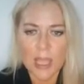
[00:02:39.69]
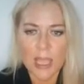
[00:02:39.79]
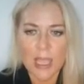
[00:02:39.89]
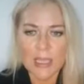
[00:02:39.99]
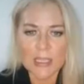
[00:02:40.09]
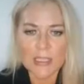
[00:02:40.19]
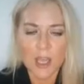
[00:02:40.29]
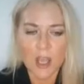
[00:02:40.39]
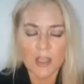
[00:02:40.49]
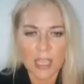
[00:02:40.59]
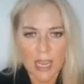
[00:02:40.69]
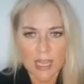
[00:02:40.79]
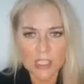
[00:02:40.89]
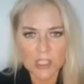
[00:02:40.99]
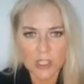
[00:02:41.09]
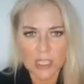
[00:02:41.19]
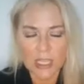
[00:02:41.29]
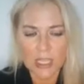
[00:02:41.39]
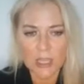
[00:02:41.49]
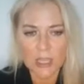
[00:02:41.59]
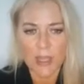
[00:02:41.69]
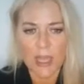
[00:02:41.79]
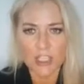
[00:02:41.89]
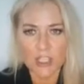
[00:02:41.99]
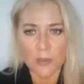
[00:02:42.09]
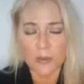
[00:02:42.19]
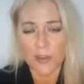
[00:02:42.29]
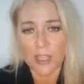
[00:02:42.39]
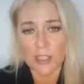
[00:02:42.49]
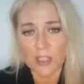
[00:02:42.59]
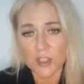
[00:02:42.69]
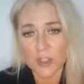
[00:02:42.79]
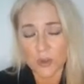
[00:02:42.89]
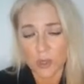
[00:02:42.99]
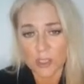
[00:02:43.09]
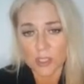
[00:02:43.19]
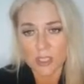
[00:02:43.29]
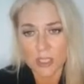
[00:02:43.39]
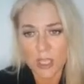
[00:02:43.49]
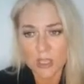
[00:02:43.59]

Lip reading: and on the answer key, we actually provide the source